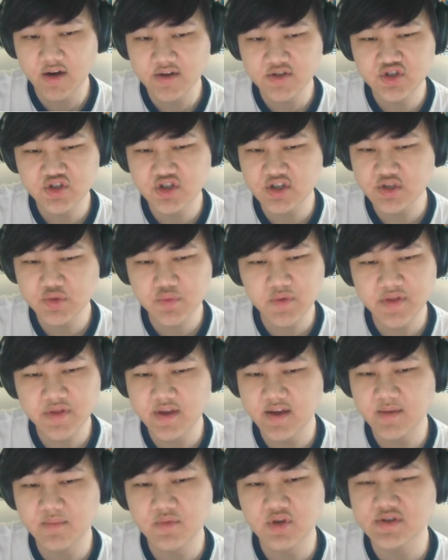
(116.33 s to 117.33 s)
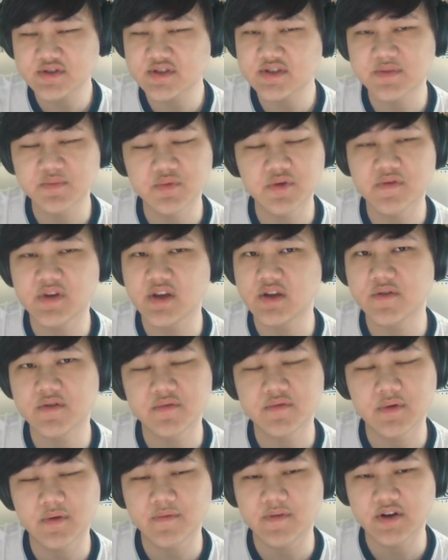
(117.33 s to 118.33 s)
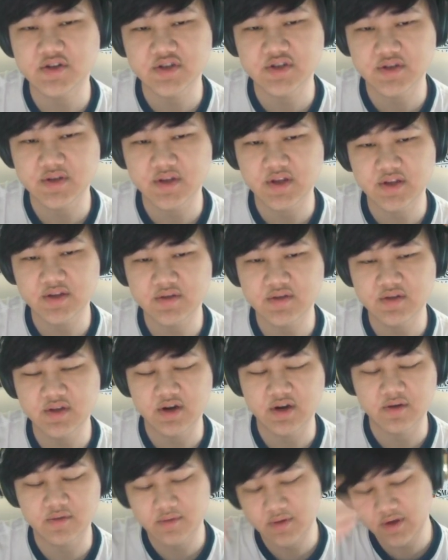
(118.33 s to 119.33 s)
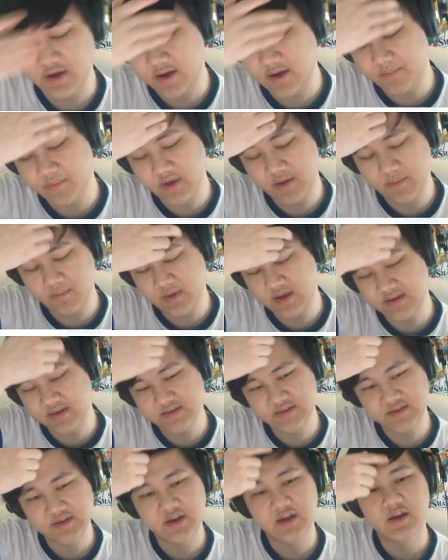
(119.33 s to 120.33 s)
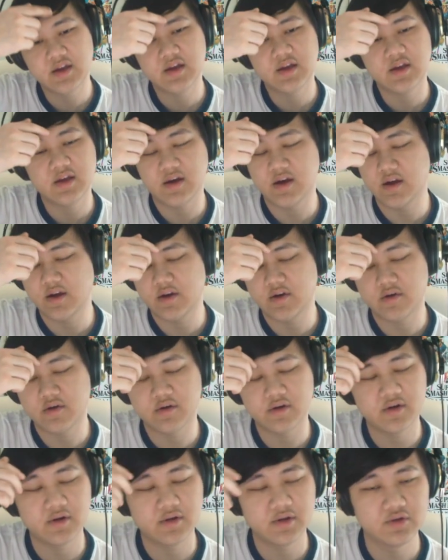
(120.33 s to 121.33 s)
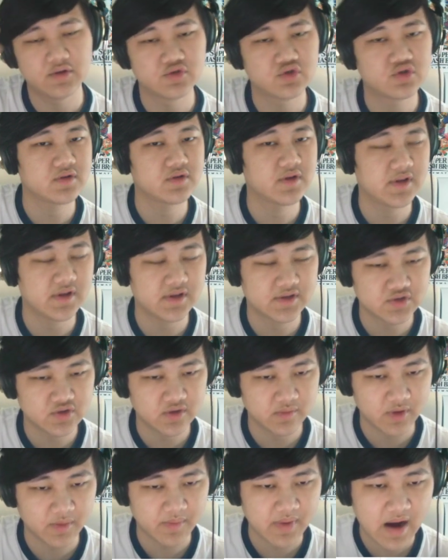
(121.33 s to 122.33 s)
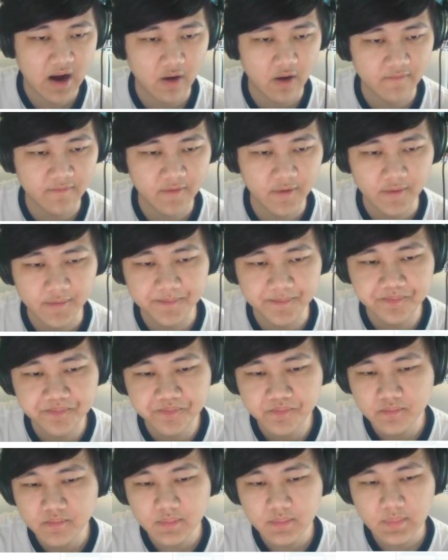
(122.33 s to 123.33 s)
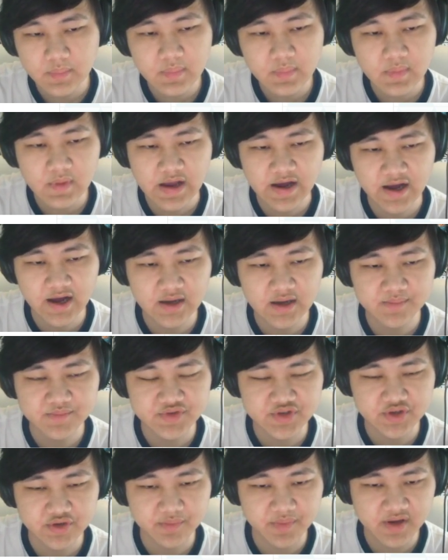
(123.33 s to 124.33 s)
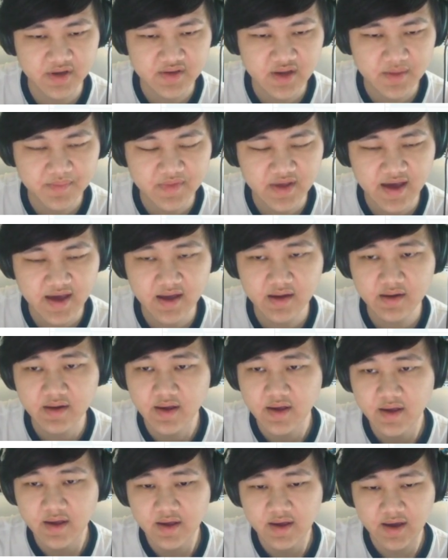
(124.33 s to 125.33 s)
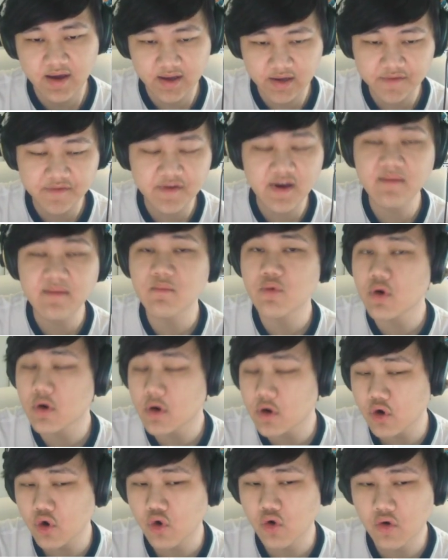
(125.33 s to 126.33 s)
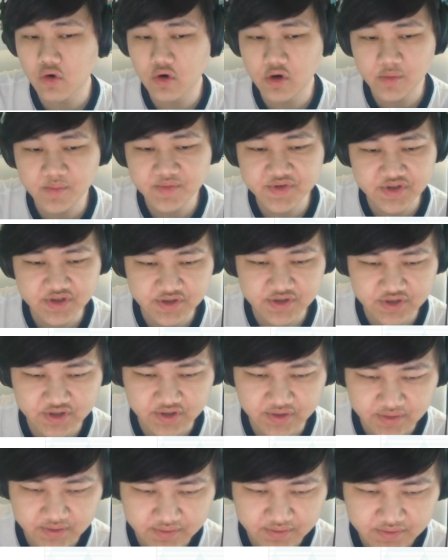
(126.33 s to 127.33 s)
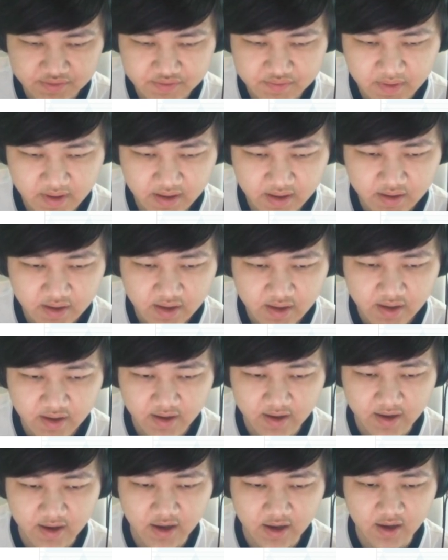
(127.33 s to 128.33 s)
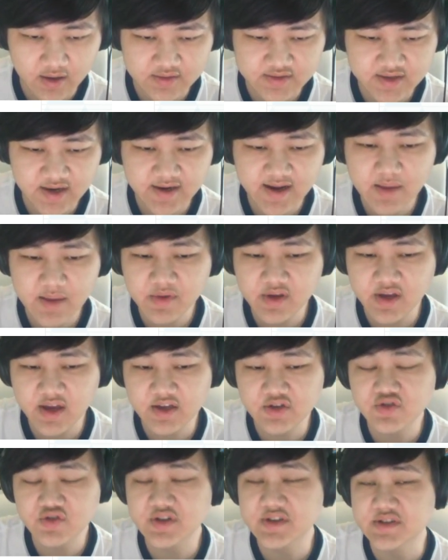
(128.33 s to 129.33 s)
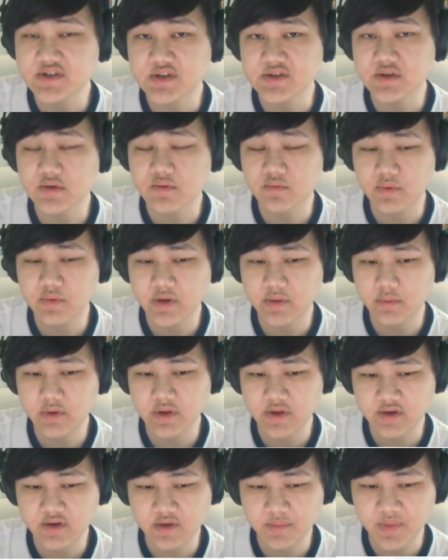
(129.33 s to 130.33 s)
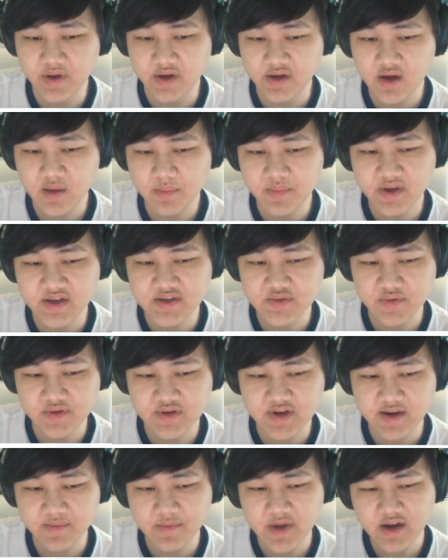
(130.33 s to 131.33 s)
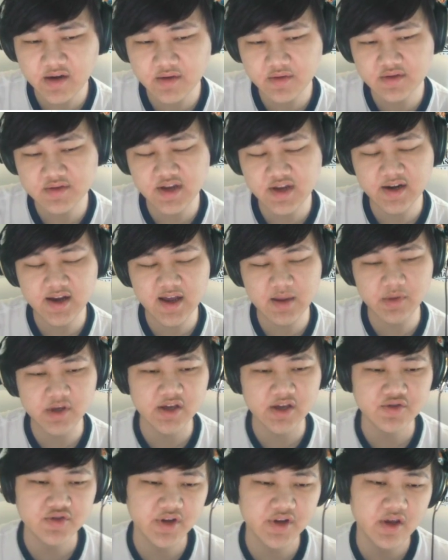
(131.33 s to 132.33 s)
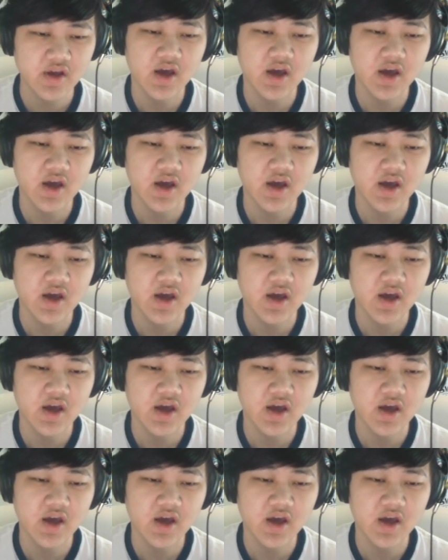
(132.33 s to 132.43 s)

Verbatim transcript: Just with the Hypnosis Move Gauge Refresh, it, it you know, um, it makes uh, her in extremely powerful. Um, so you picked up that, and if you have more orbs to use, right, uh, Dynamic Entry is also a really, really good pickup, because with dynamic Dynamic Entry,